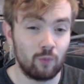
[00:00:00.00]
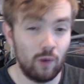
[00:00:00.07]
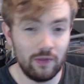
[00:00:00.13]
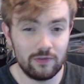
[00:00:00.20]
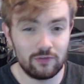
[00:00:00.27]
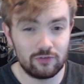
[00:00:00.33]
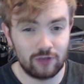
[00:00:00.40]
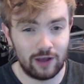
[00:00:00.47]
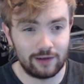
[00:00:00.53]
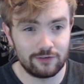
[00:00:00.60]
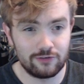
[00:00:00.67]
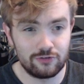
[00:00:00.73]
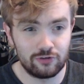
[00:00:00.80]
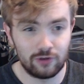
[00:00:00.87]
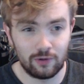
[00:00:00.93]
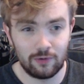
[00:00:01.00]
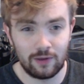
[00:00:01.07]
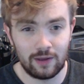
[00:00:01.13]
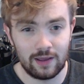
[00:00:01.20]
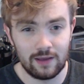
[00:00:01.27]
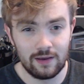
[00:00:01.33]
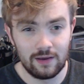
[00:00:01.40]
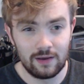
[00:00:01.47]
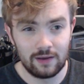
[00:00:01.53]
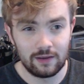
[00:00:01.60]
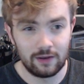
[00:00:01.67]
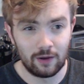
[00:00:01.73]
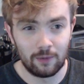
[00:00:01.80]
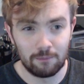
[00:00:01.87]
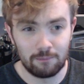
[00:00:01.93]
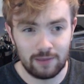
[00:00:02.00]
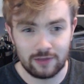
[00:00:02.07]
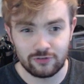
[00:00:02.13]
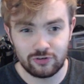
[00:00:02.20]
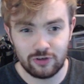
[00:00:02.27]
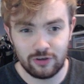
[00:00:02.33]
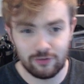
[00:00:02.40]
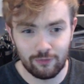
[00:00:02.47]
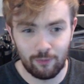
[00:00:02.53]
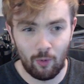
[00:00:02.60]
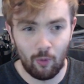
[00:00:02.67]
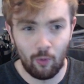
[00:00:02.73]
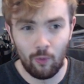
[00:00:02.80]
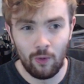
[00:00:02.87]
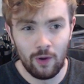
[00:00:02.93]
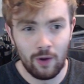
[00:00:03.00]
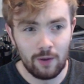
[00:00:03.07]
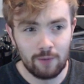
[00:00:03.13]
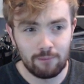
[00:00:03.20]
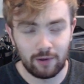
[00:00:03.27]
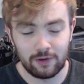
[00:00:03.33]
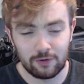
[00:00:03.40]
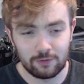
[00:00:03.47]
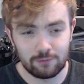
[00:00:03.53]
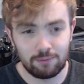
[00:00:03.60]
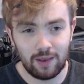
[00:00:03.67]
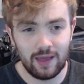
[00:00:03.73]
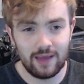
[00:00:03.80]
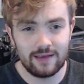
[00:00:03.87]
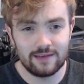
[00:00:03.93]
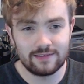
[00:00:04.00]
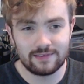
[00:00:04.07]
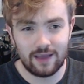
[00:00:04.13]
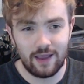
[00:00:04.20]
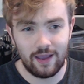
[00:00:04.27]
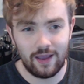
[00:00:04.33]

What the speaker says: And while this challenge should only, be achievable by good players,